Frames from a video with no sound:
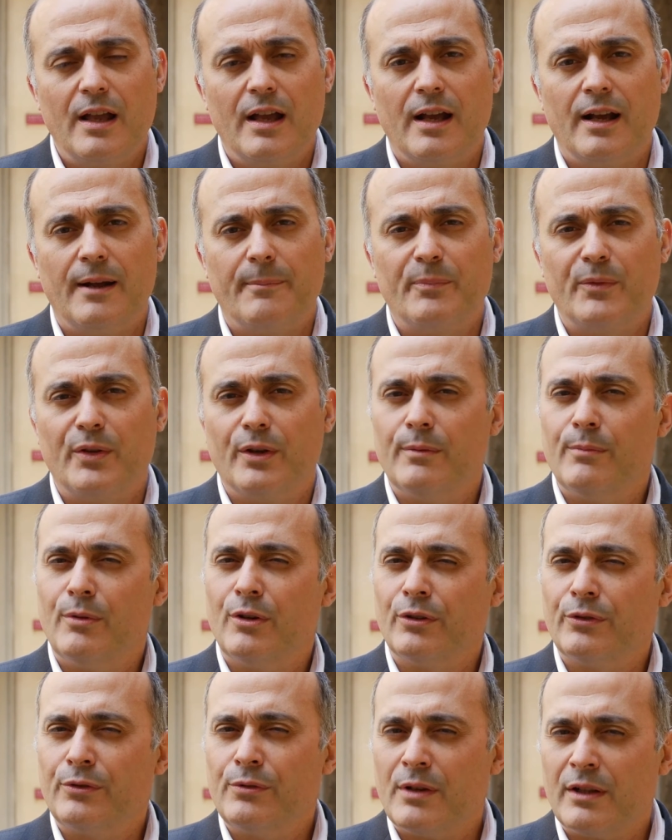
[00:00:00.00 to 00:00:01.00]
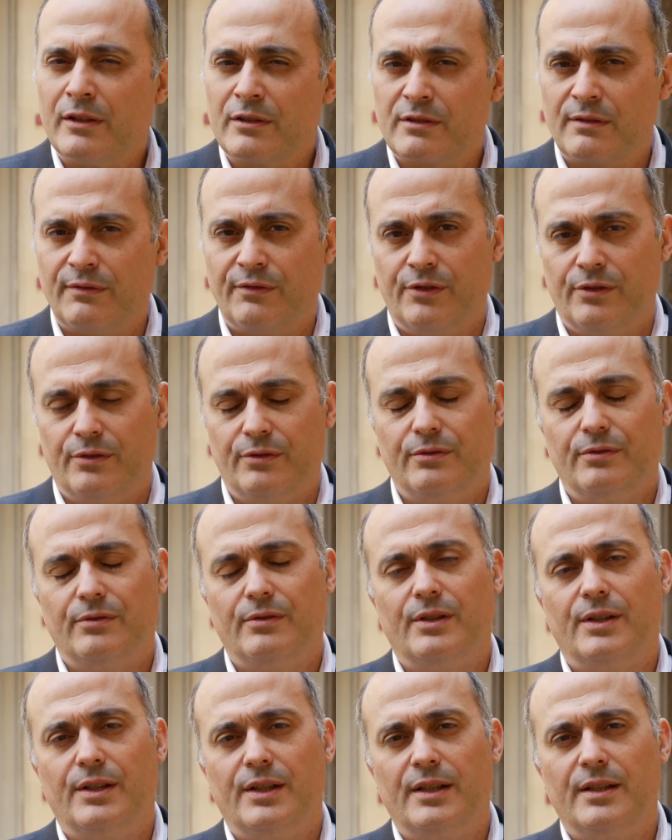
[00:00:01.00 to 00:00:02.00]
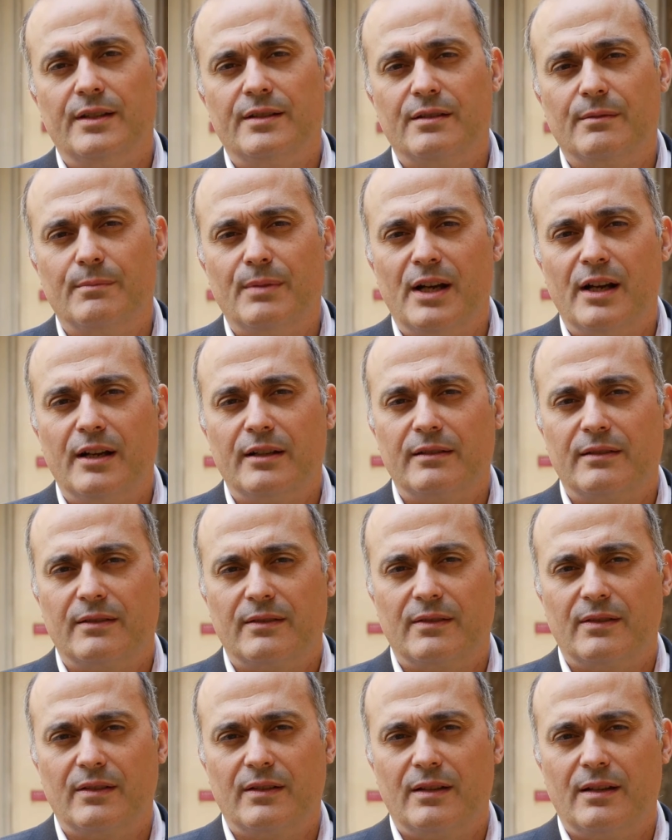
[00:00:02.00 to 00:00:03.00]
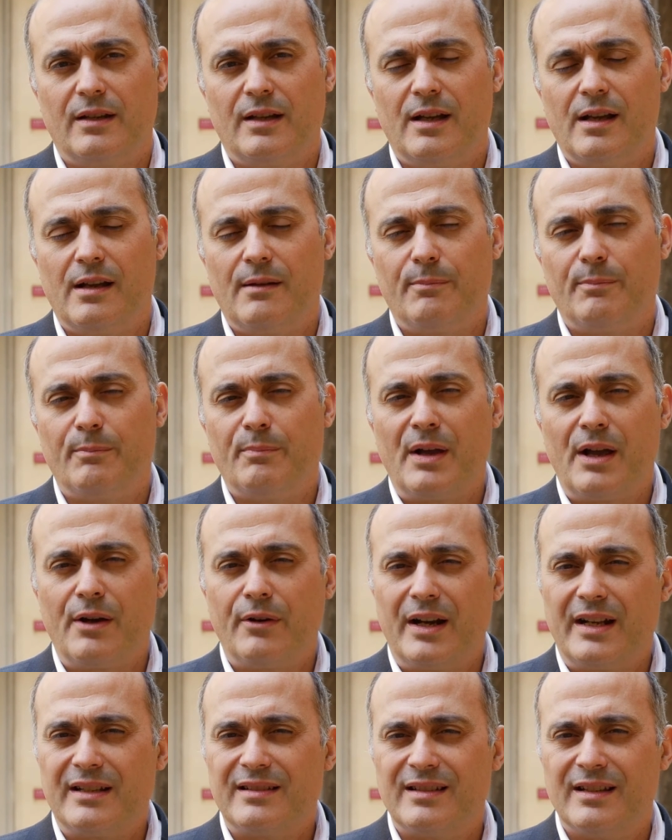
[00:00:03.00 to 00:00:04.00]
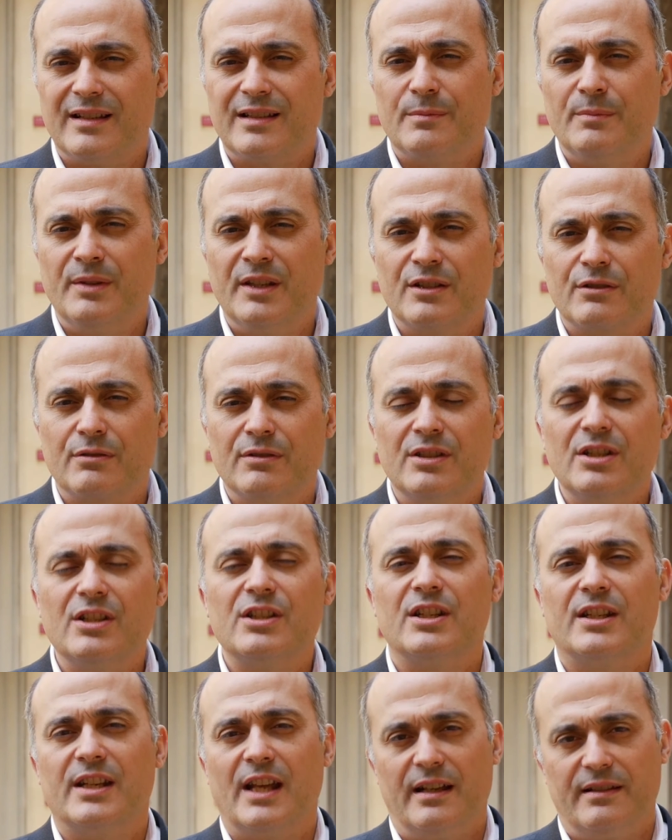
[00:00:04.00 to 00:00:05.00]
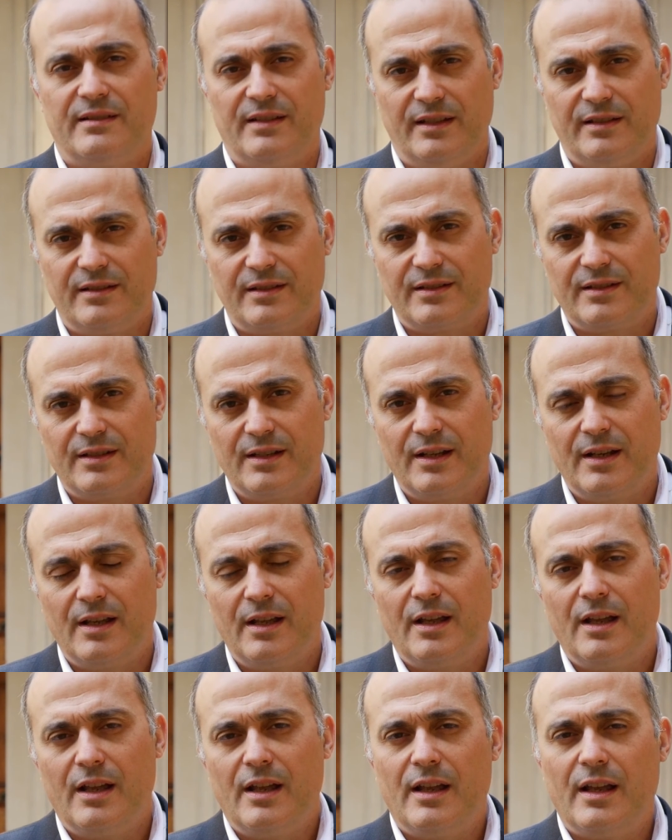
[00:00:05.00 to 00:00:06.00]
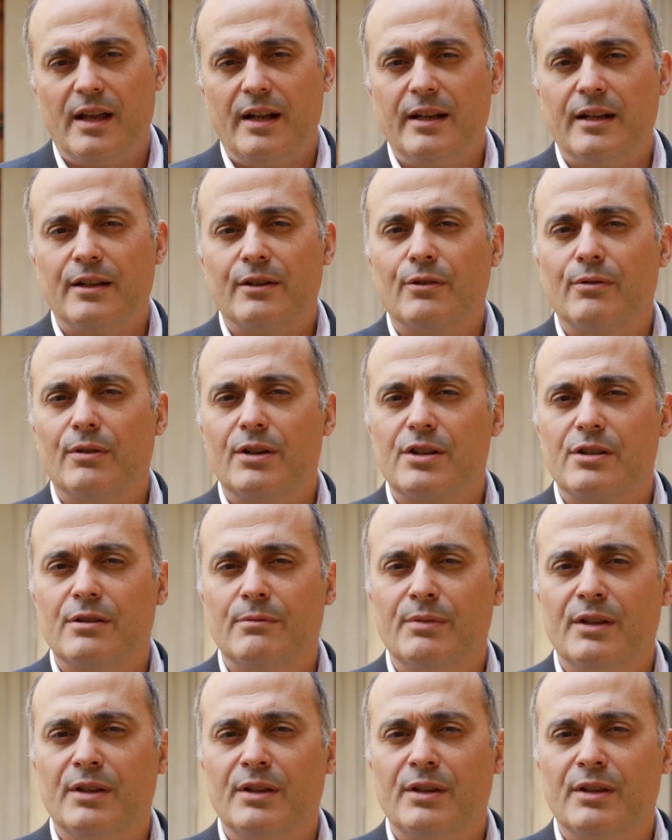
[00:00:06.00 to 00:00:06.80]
A more nuanced view is about power assets being strategic assets. And then the question